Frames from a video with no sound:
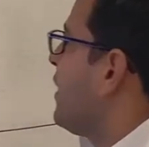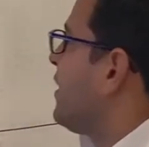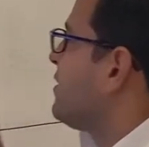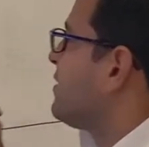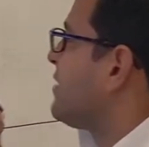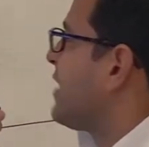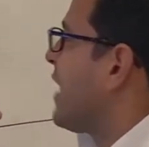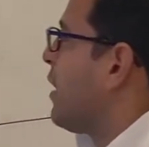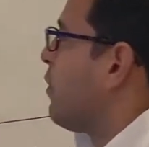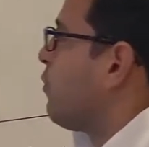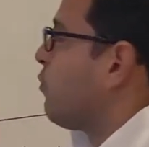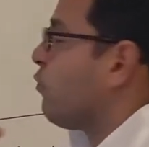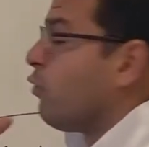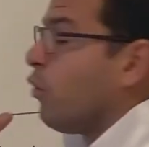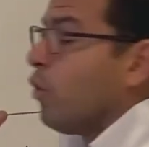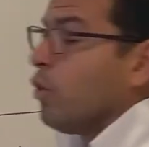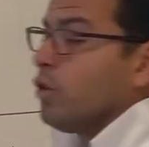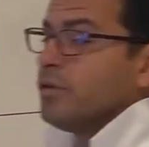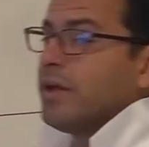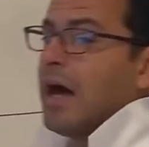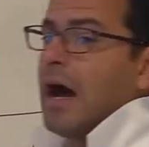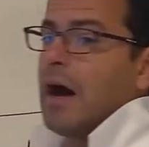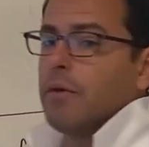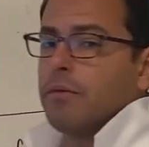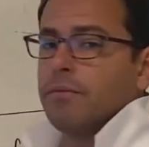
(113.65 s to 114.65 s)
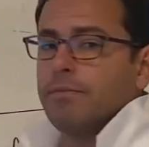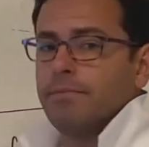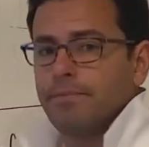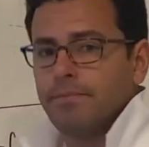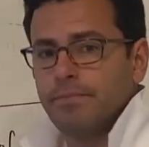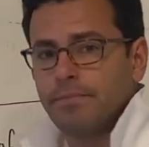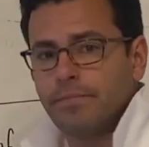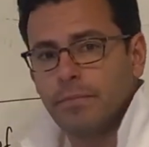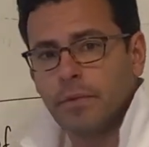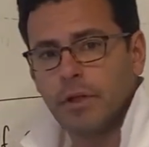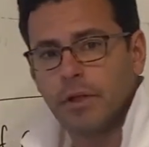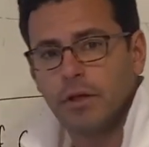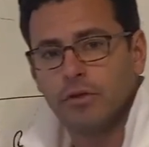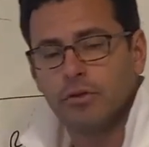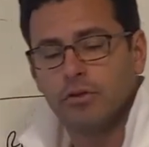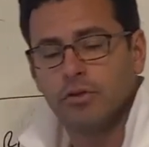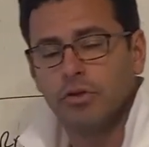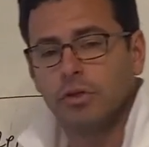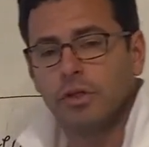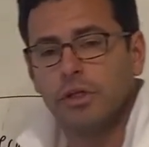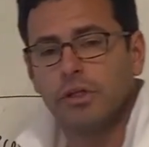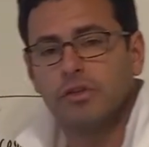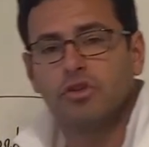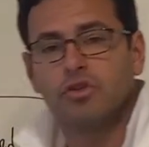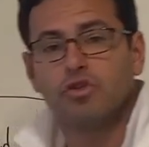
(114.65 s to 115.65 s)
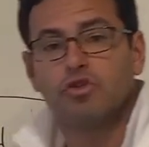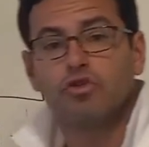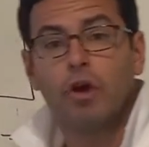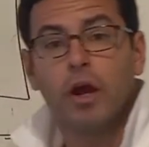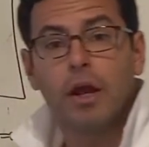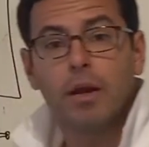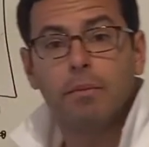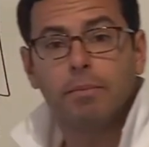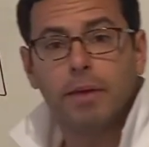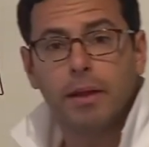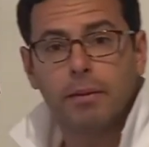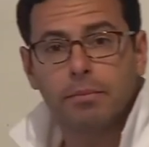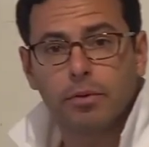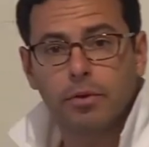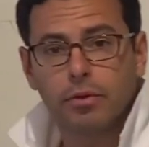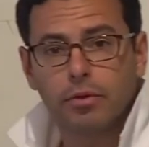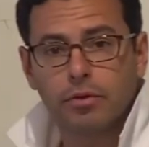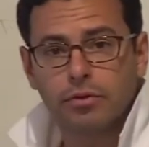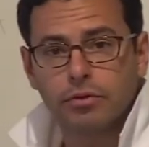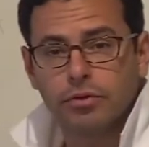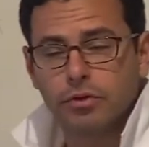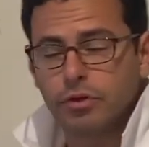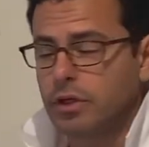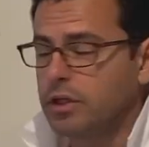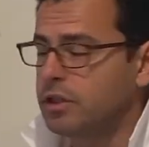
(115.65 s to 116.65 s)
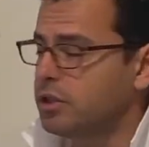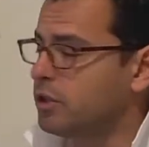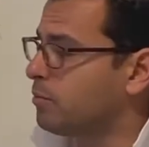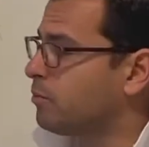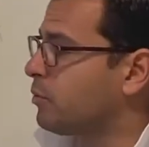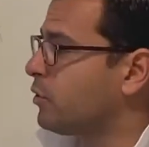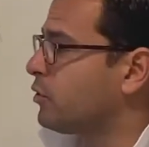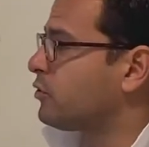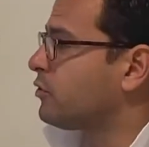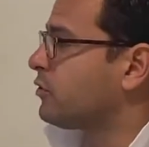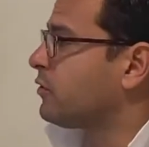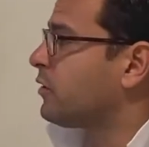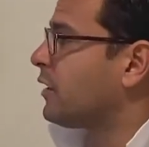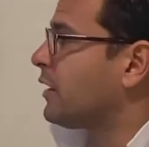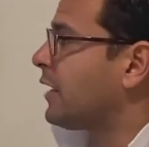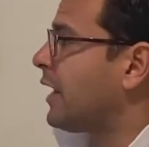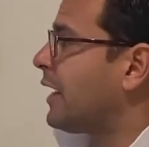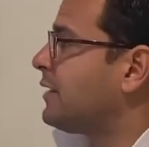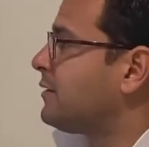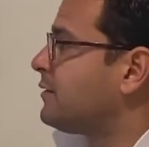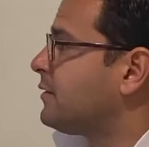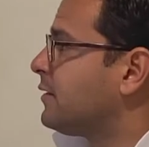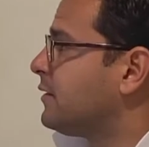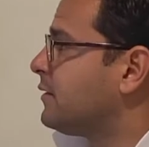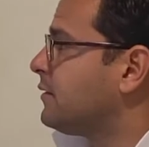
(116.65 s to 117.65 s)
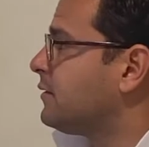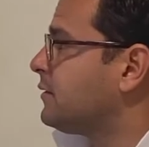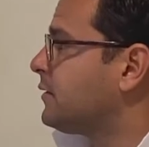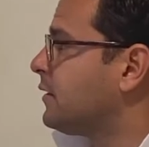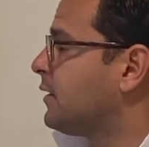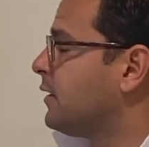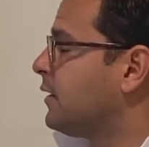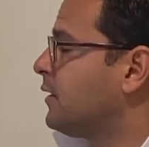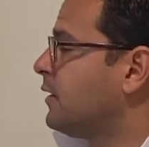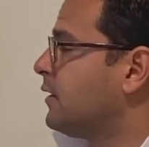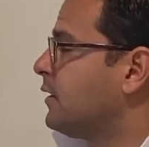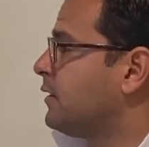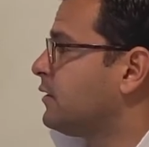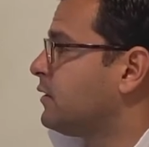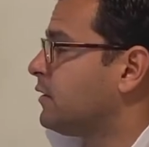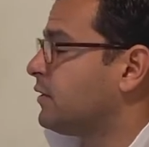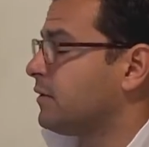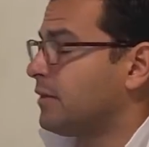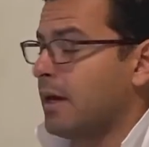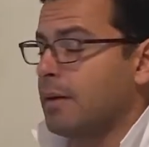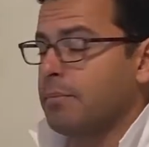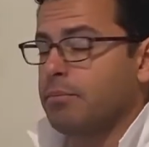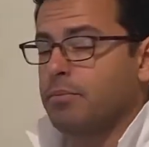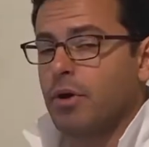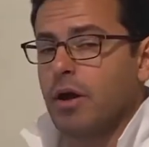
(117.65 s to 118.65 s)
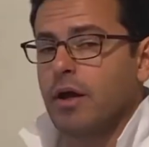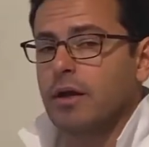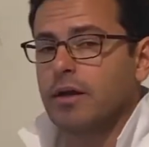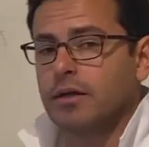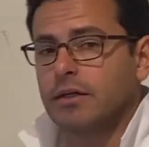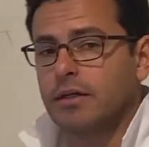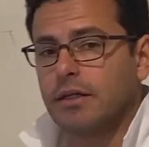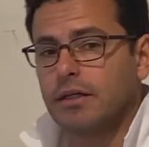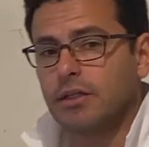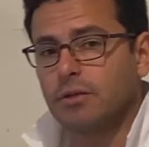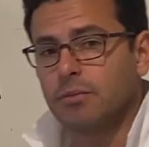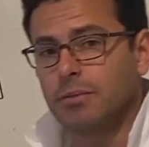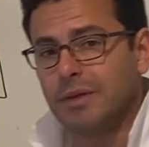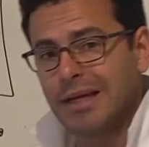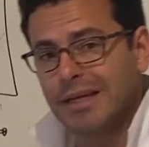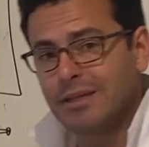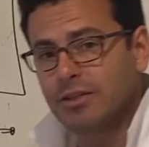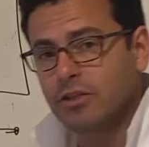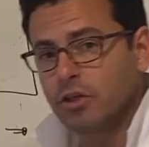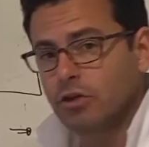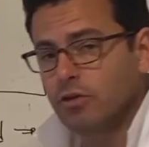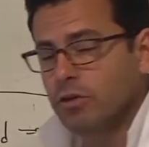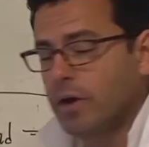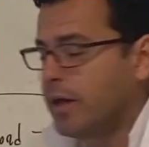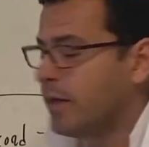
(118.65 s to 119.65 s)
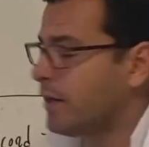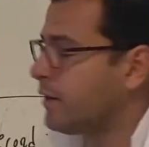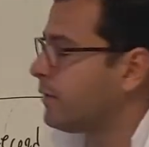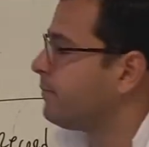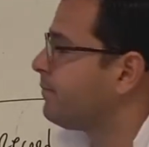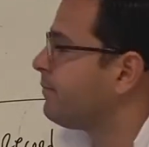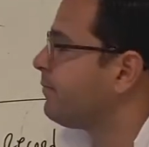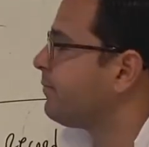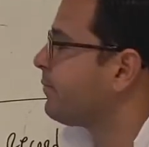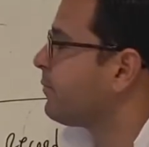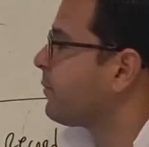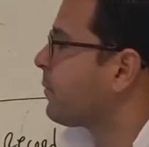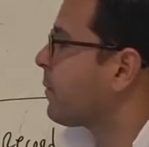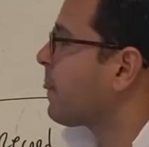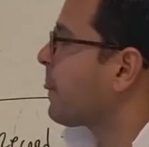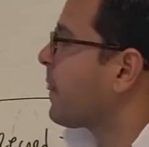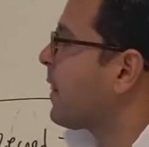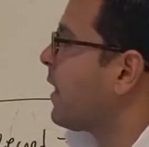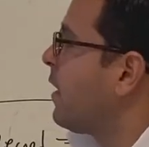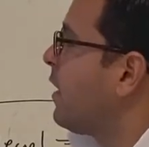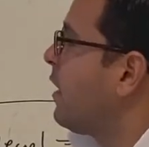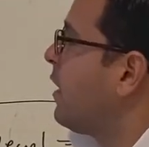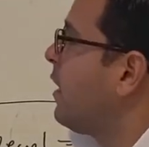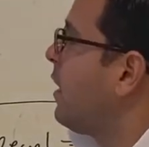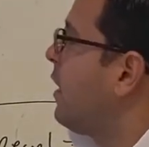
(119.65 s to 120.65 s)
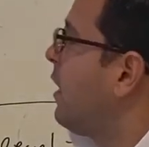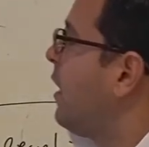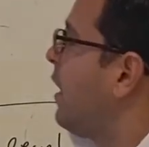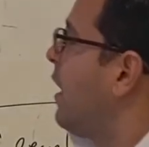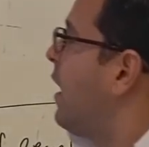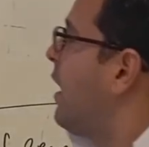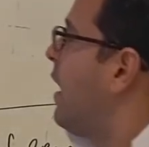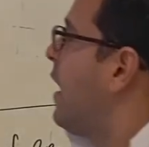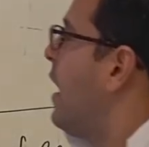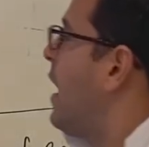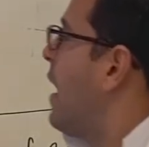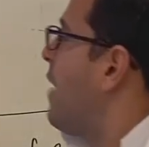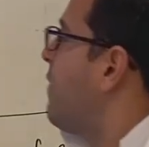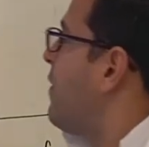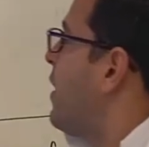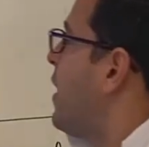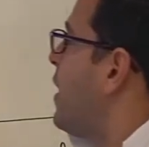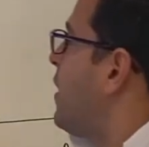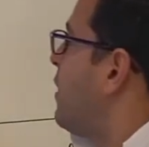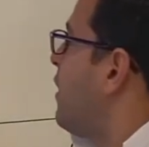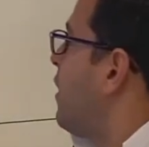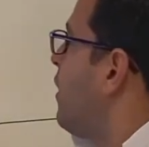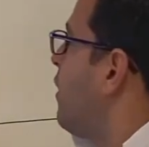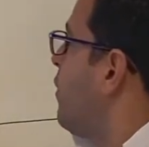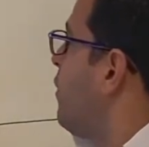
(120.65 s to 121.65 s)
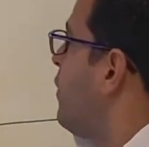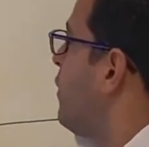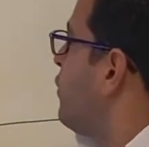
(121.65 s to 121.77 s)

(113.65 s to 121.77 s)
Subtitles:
get rolled out. Do you need to train people? Do you need to purchase a license? Does that product need to be integrated? And then this